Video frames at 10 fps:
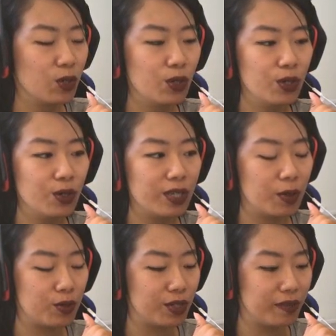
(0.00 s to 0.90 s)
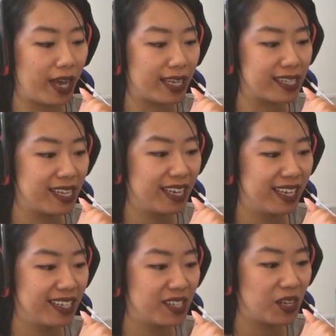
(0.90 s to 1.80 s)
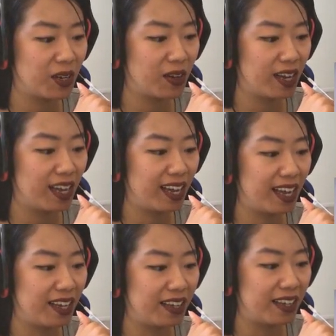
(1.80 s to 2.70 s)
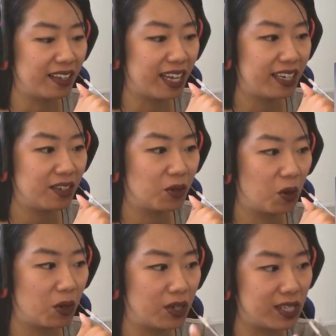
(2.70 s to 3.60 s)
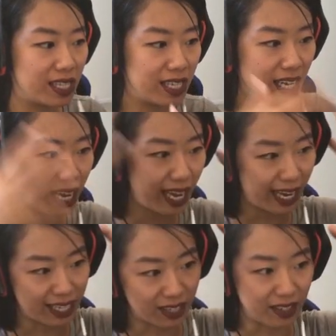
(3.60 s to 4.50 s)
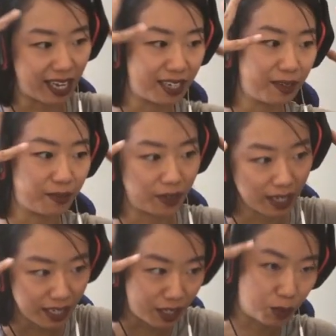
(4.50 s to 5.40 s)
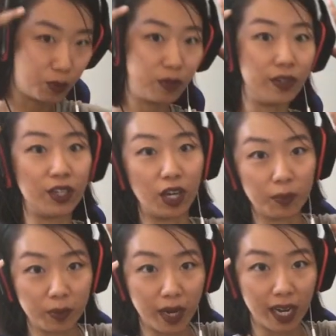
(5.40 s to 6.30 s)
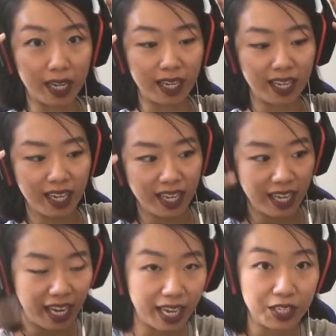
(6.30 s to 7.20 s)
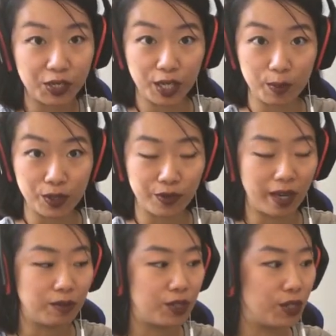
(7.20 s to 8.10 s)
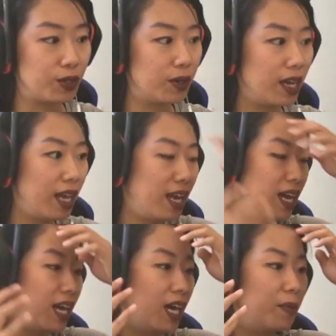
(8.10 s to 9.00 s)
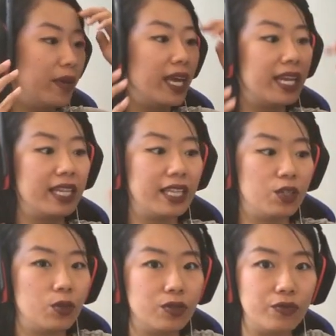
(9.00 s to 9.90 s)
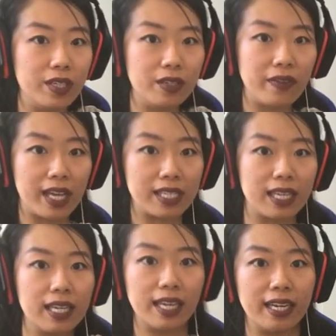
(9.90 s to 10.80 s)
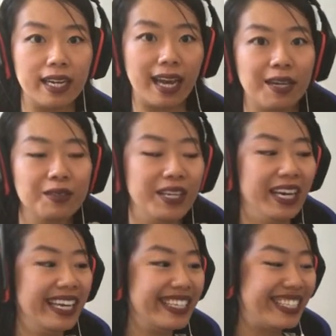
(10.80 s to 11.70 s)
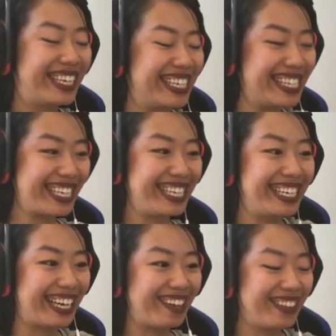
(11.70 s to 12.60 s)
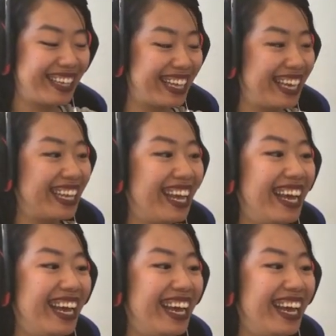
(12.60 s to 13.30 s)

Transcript: Woo, that was really fast. So a lot of the chorus has a lot of moving your upper body and your hips around too. And then they do the really fast, like in and out, just in and out like that.